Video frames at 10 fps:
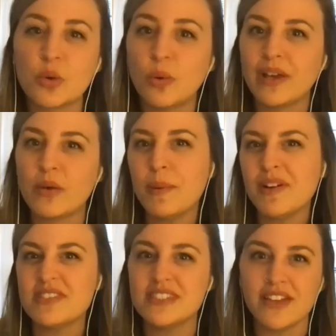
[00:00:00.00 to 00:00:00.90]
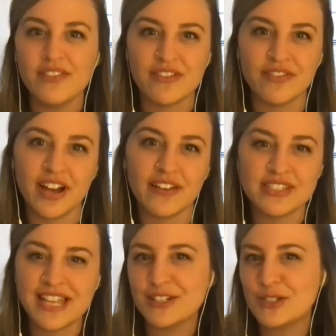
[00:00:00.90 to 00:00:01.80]
Or we're like, what about 75? Is
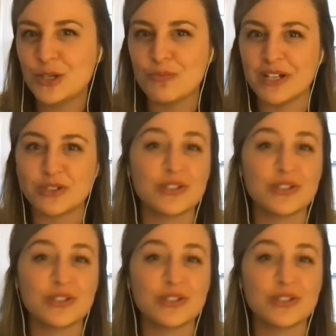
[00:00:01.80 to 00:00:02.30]
that too much?